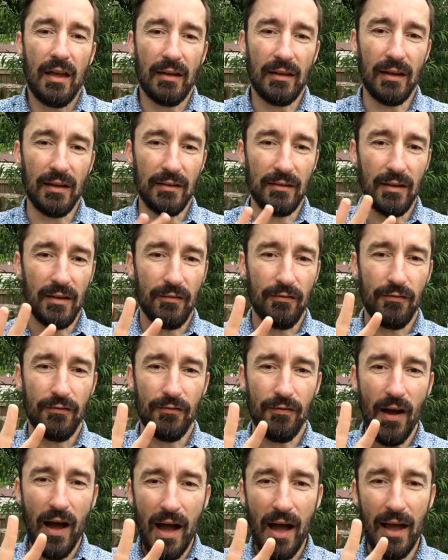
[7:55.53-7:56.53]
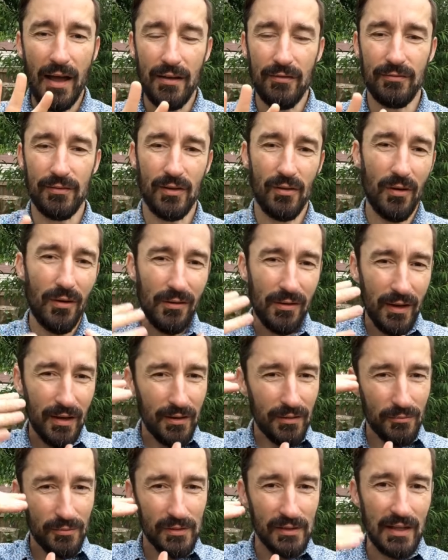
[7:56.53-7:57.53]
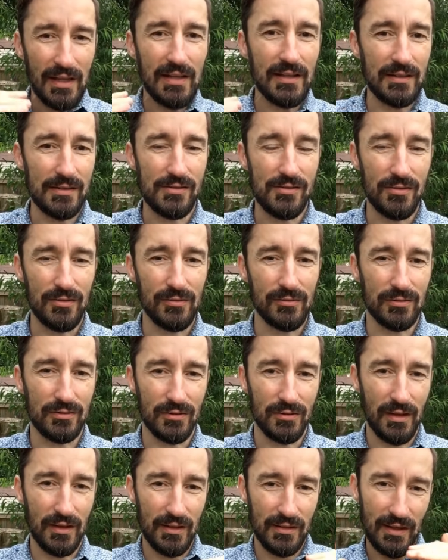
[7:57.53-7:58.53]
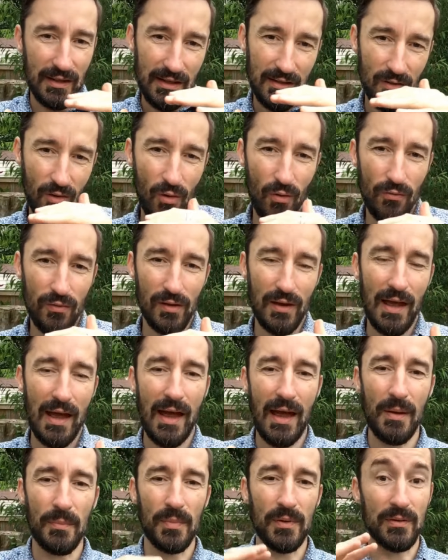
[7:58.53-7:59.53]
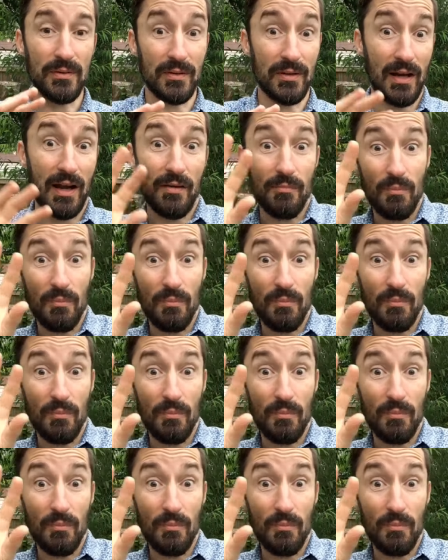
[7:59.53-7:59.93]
And then 5, they're all kind of related too, so they can overlap and you can